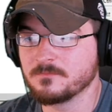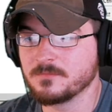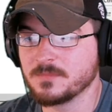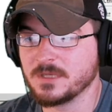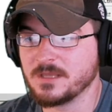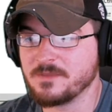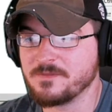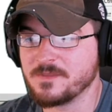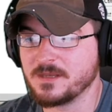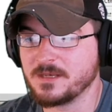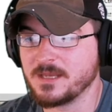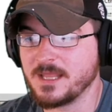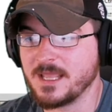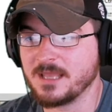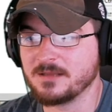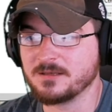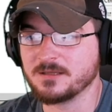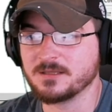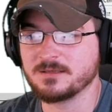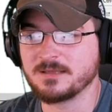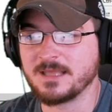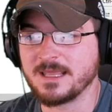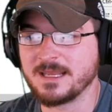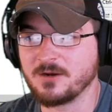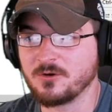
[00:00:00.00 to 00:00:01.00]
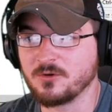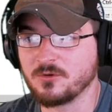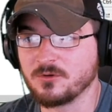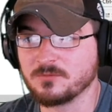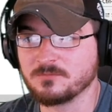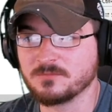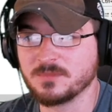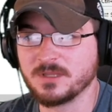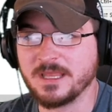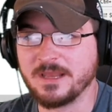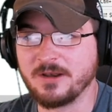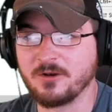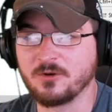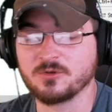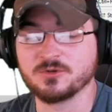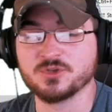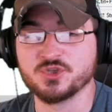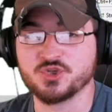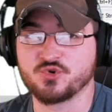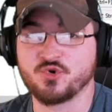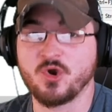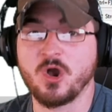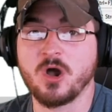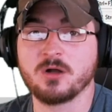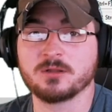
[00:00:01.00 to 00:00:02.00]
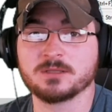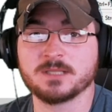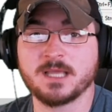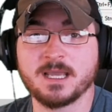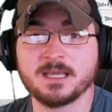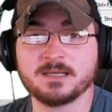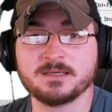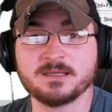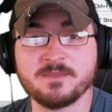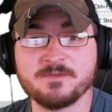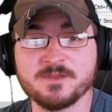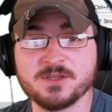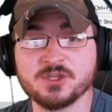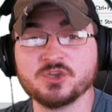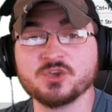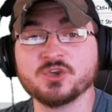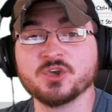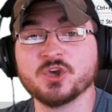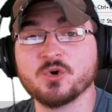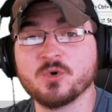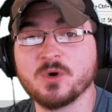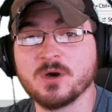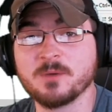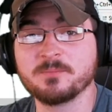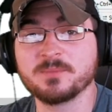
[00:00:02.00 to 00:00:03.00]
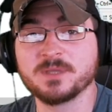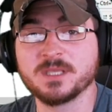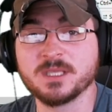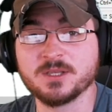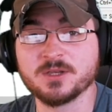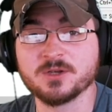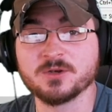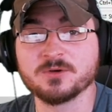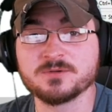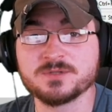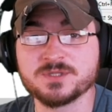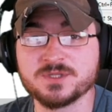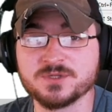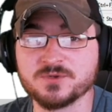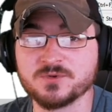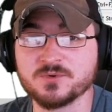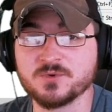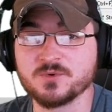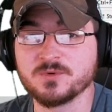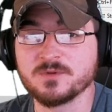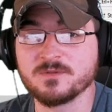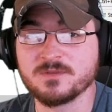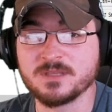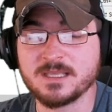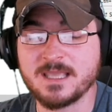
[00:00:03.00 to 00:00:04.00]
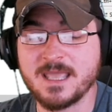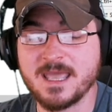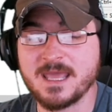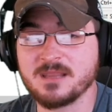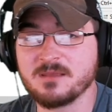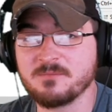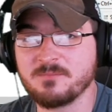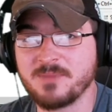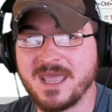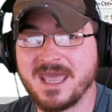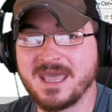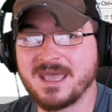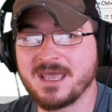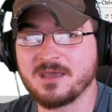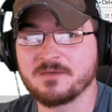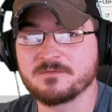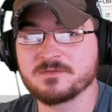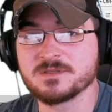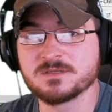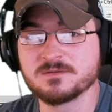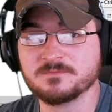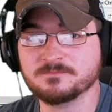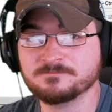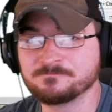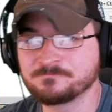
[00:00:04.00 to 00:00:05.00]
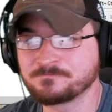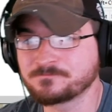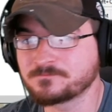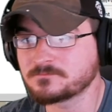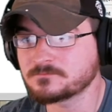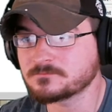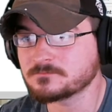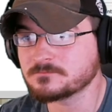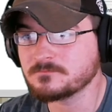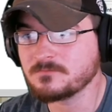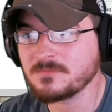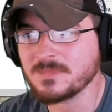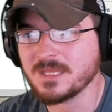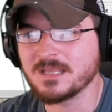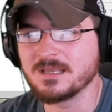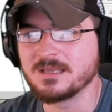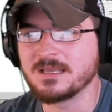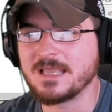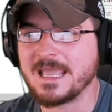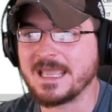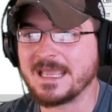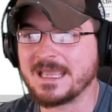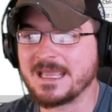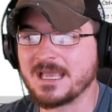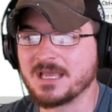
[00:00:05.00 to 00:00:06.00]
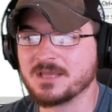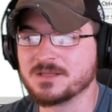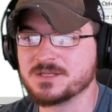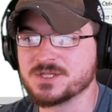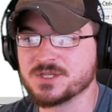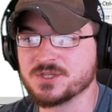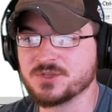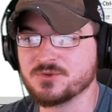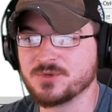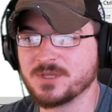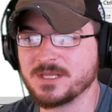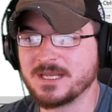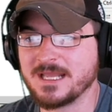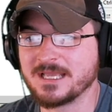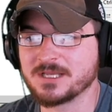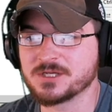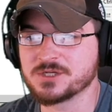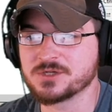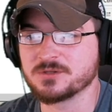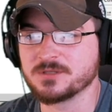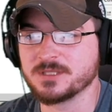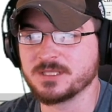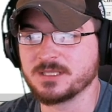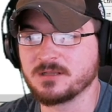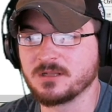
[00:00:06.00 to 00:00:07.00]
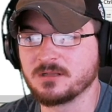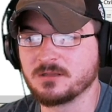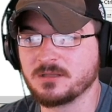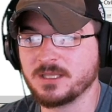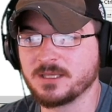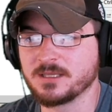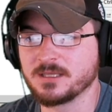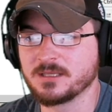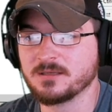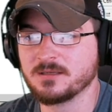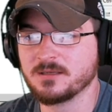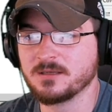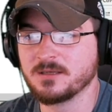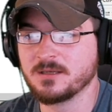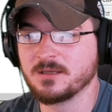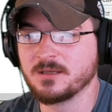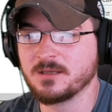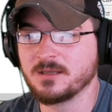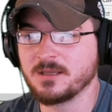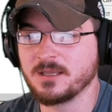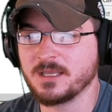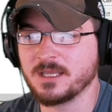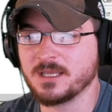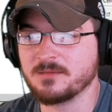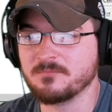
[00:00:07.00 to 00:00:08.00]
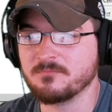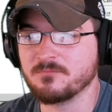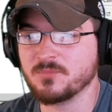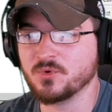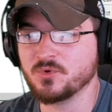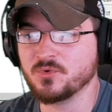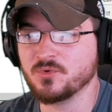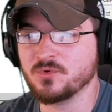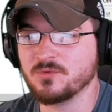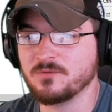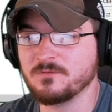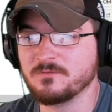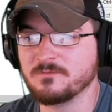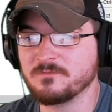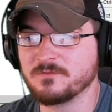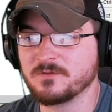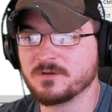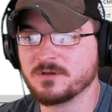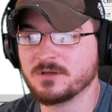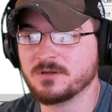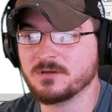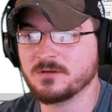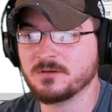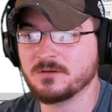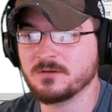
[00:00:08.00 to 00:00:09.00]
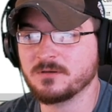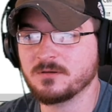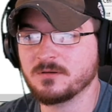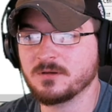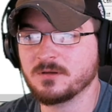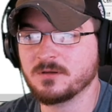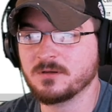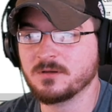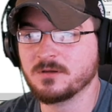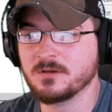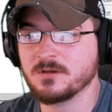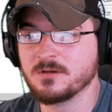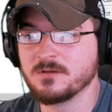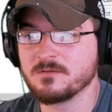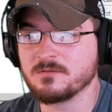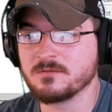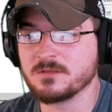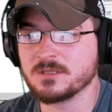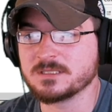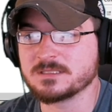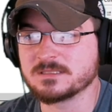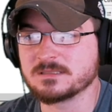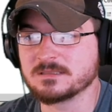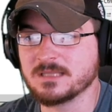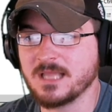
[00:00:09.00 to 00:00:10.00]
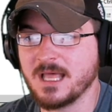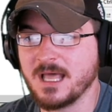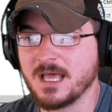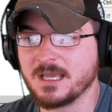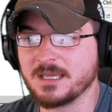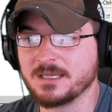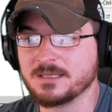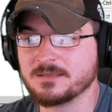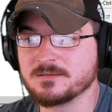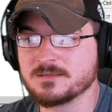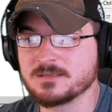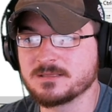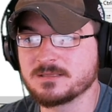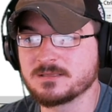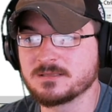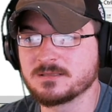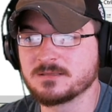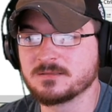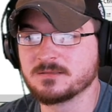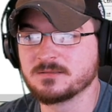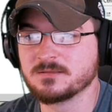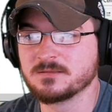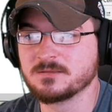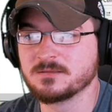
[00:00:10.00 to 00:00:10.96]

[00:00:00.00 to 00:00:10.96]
and then end it and it'll and it'll draw a line and then you can go up here to the edit paths and you can actually click and move these lines